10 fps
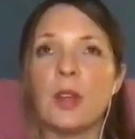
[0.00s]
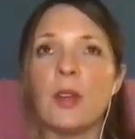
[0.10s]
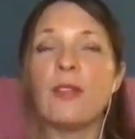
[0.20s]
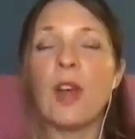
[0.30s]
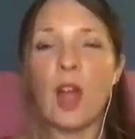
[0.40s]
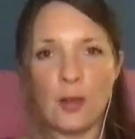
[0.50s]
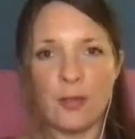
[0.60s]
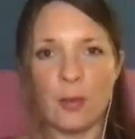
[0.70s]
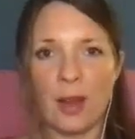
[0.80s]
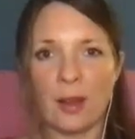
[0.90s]
for
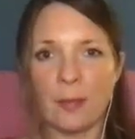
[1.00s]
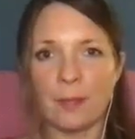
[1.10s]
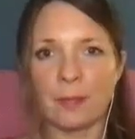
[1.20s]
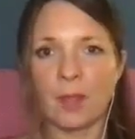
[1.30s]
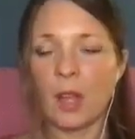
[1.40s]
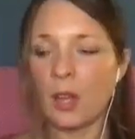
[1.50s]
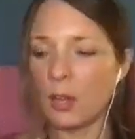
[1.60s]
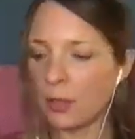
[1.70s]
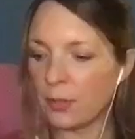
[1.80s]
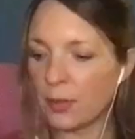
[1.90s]
overwhelm, a
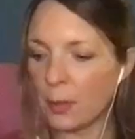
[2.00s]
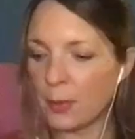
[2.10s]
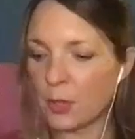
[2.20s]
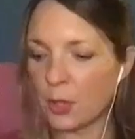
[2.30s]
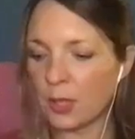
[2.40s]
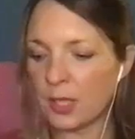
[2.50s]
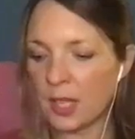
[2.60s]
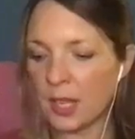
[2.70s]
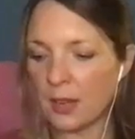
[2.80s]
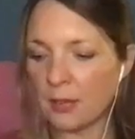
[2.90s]
lot of
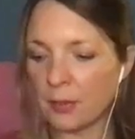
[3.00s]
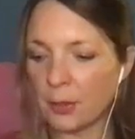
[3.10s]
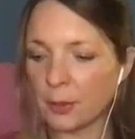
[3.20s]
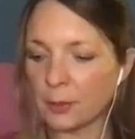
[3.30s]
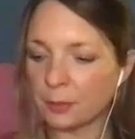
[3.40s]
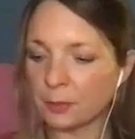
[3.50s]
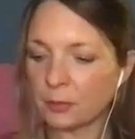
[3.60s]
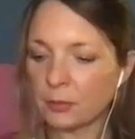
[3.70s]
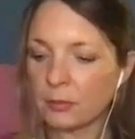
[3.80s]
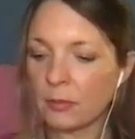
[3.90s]
opportunity for
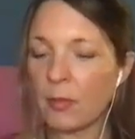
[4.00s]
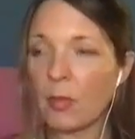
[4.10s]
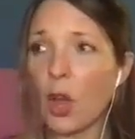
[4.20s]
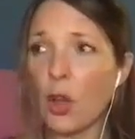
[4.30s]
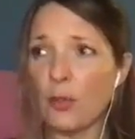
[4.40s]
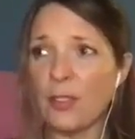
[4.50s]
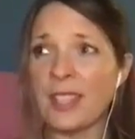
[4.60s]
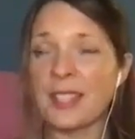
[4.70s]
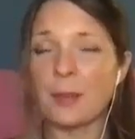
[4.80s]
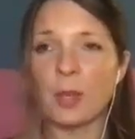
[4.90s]

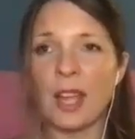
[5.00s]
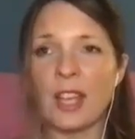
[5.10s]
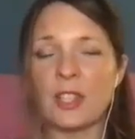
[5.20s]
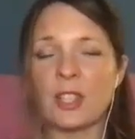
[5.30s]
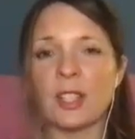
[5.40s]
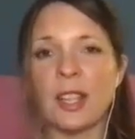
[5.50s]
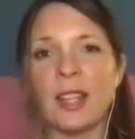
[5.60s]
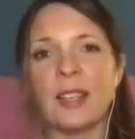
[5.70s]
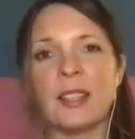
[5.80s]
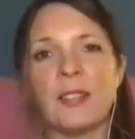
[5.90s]
overstimulation.
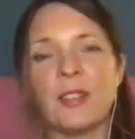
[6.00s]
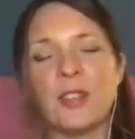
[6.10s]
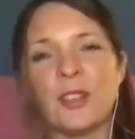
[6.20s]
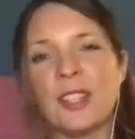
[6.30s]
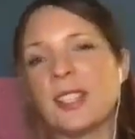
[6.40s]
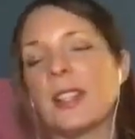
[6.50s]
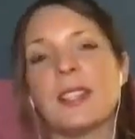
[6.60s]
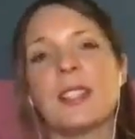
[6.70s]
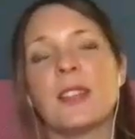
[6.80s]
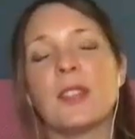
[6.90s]
And if you're a
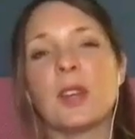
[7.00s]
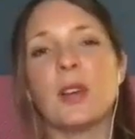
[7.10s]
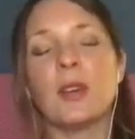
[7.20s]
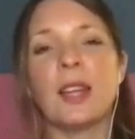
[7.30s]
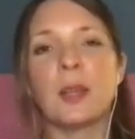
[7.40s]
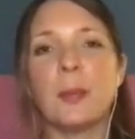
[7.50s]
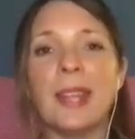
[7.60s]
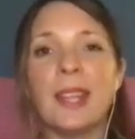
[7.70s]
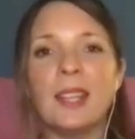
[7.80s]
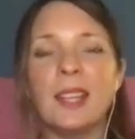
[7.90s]
sensitive soul like
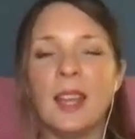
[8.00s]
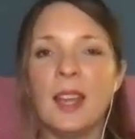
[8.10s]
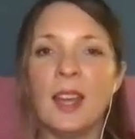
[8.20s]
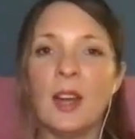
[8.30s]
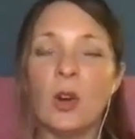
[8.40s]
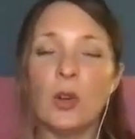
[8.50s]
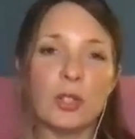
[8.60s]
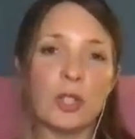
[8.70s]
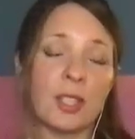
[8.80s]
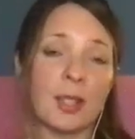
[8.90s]
me, or
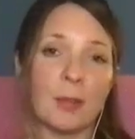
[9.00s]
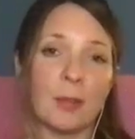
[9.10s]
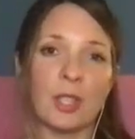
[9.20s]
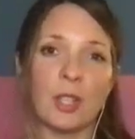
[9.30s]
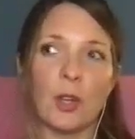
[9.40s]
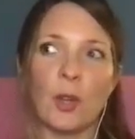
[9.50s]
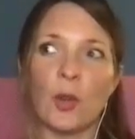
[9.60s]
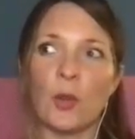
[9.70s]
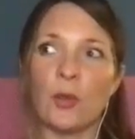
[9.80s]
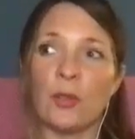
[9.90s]
just somebody
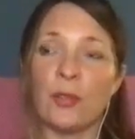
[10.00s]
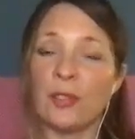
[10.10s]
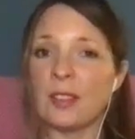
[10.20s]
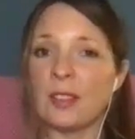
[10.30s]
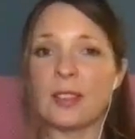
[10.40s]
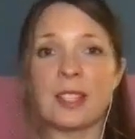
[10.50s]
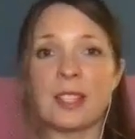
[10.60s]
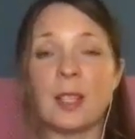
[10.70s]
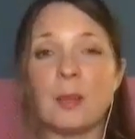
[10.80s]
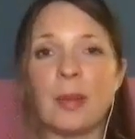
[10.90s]
who feels
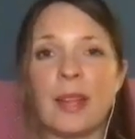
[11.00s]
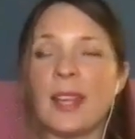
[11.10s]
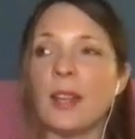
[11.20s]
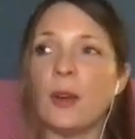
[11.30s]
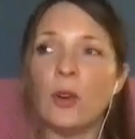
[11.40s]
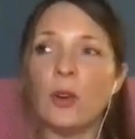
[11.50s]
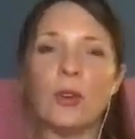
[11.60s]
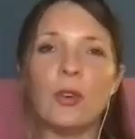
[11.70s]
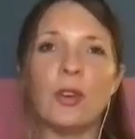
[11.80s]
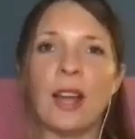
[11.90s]
deeply
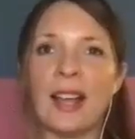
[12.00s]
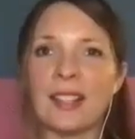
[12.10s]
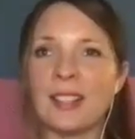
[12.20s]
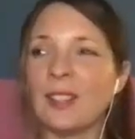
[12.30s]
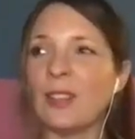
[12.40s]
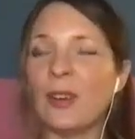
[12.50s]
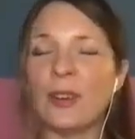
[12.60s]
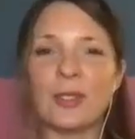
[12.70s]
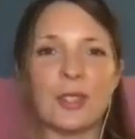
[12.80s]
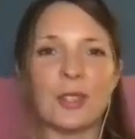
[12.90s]
or has a
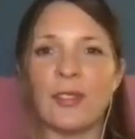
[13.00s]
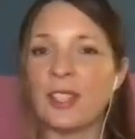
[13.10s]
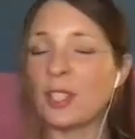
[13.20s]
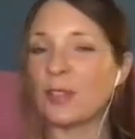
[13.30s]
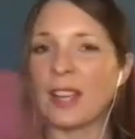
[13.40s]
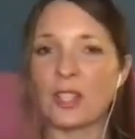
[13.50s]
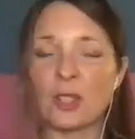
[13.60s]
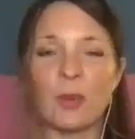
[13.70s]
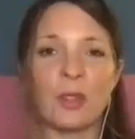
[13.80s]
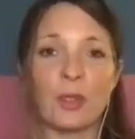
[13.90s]
lot of
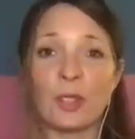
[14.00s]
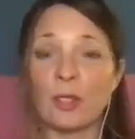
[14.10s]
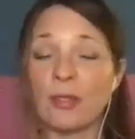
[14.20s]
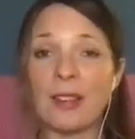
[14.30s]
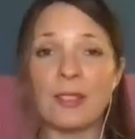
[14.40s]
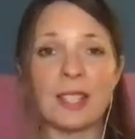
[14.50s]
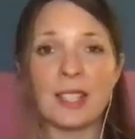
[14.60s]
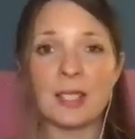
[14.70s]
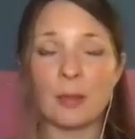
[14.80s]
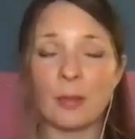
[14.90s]
interaction with your
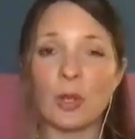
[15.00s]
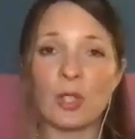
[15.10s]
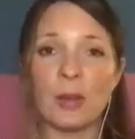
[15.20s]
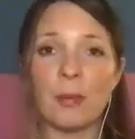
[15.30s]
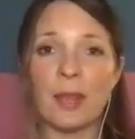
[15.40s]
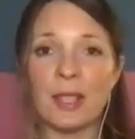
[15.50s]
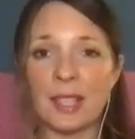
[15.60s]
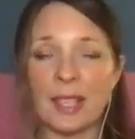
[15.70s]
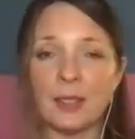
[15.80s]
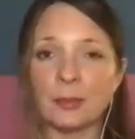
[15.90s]
surroundings emotionally,
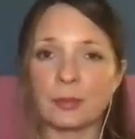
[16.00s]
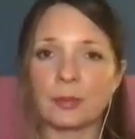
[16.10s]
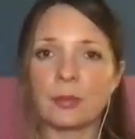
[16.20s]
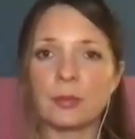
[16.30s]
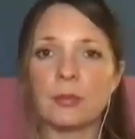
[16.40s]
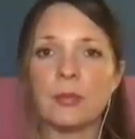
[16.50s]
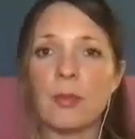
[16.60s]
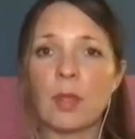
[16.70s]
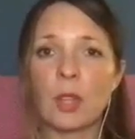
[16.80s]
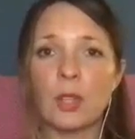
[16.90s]
mentally,
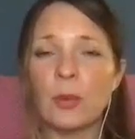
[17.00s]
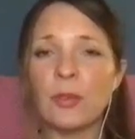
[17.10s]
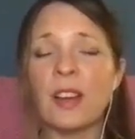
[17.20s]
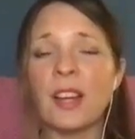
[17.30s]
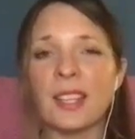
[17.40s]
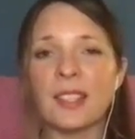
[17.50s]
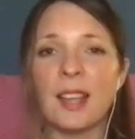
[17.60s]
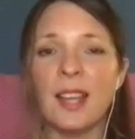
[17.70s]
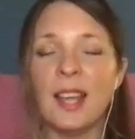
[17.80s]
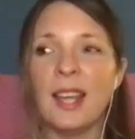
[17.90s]
you will find
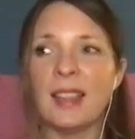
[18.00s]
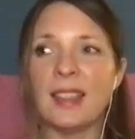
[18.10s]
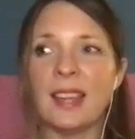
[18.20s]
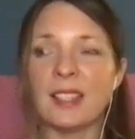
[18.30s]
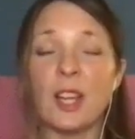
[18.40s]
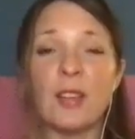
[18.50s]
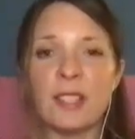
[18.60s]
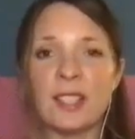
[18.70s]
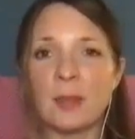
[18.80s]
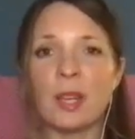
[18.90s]
that
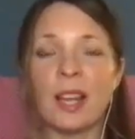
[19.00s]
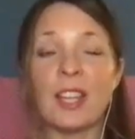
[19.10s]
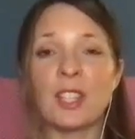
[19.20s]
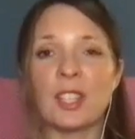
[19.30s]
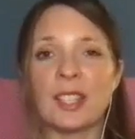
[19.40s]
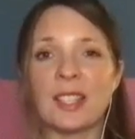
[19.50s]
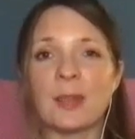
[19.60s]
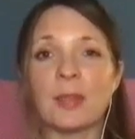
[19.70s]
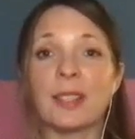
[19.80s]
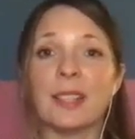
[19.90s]
overstimulation is
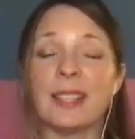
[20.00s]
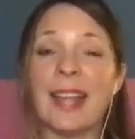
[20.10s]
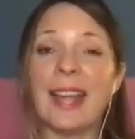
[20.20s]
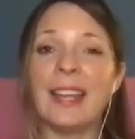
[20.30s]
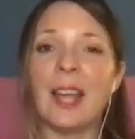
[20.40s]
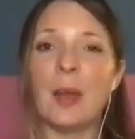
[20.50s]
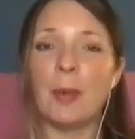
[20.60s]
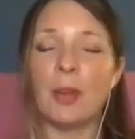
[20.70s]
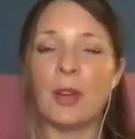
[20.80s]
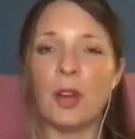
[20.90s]
something that can
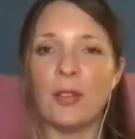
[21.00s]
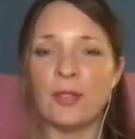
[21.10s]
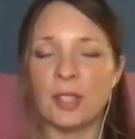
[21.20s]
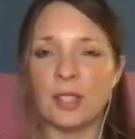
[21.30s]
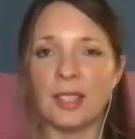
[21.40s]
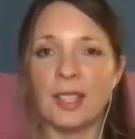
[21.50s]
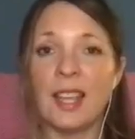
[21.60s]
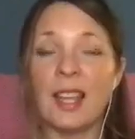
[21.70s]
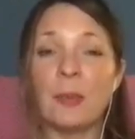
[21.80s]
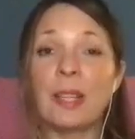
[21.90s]
happen often.
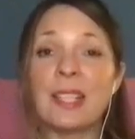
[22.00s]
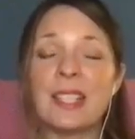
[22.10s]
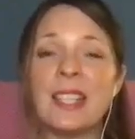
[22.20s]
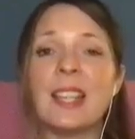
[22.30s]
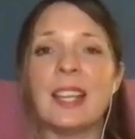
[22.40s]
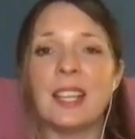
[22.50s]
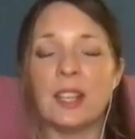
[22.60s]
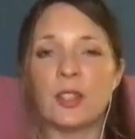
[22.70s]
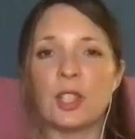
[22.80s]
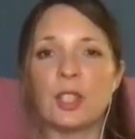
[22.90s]
We can see that in
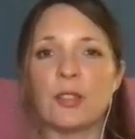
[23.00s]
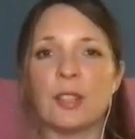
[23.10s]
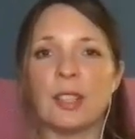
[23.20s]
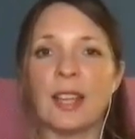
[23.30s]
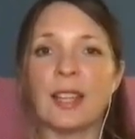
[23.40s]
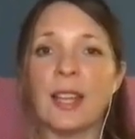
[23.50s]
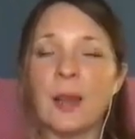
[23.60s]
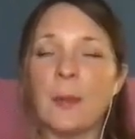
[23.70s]
our children, like